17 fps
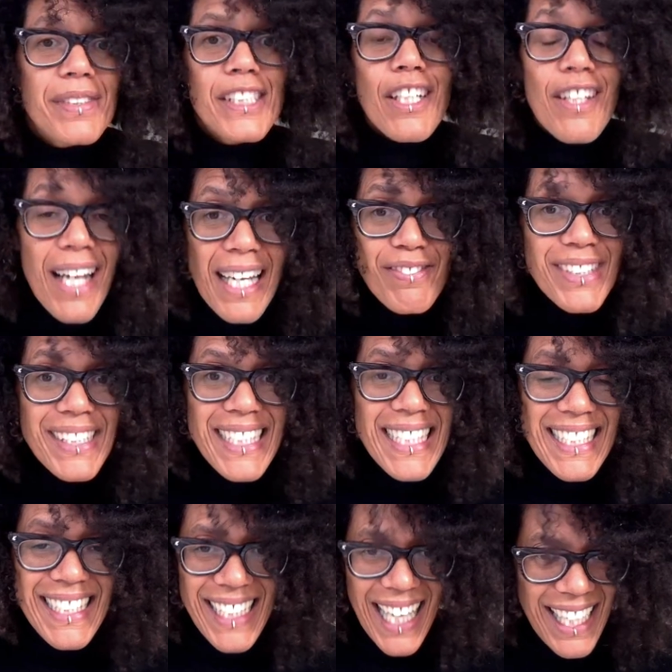Your life is
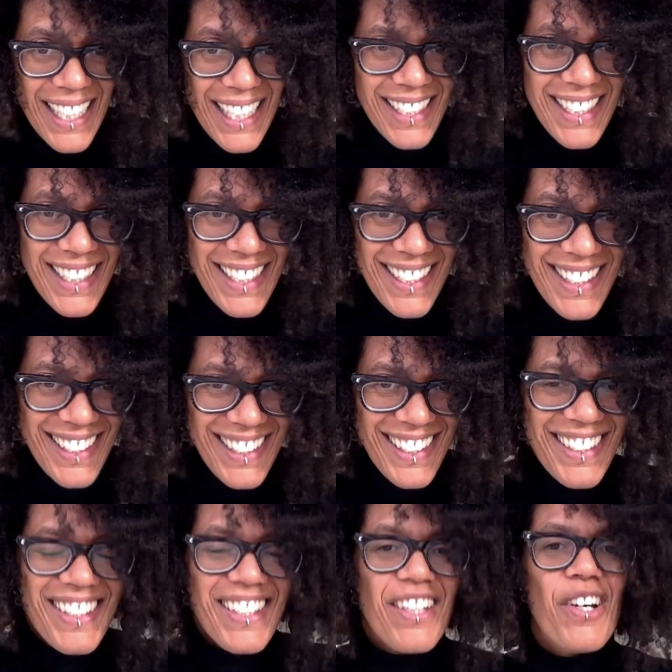exactly
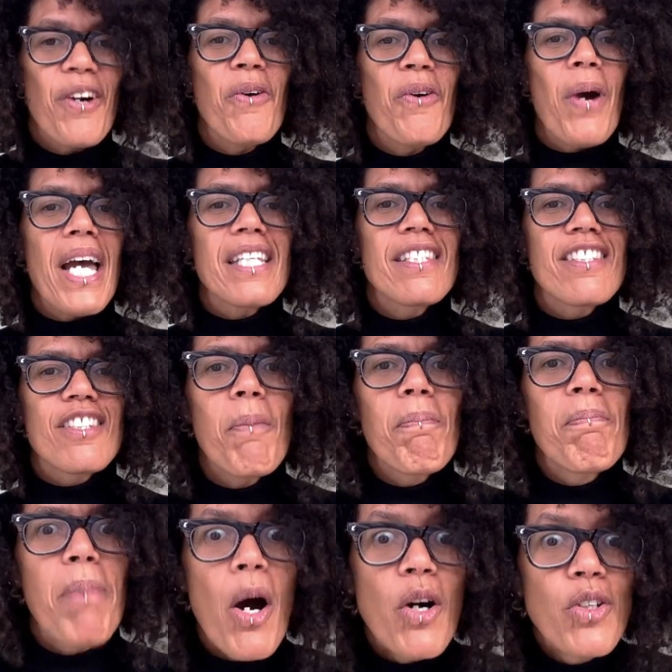where it's
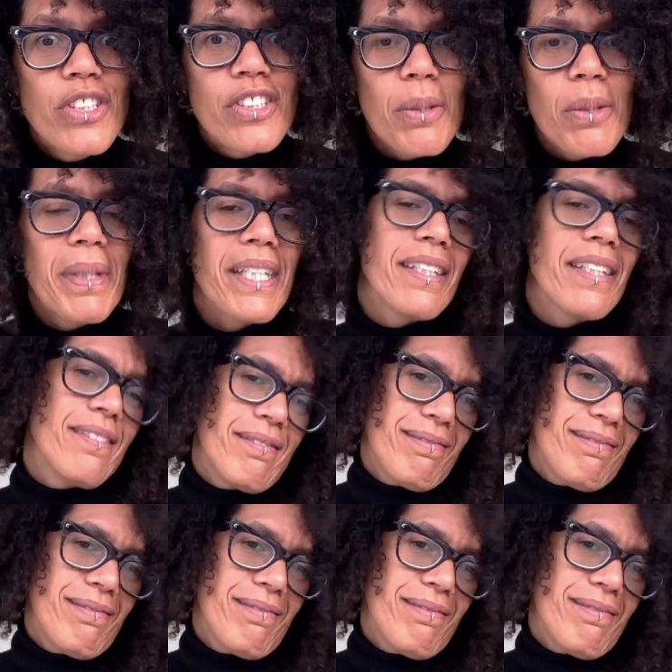supposed to be.